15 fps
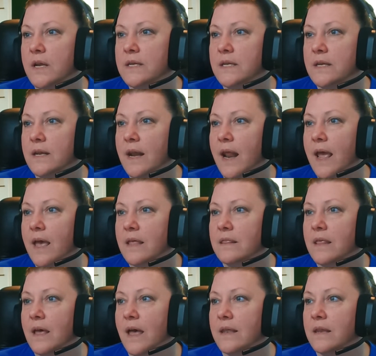I didn't
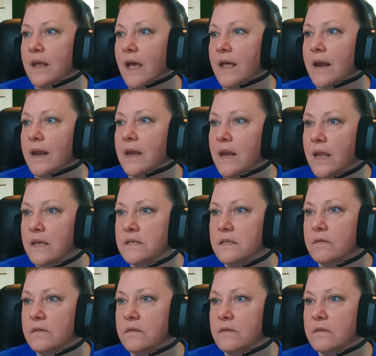add that yet. I need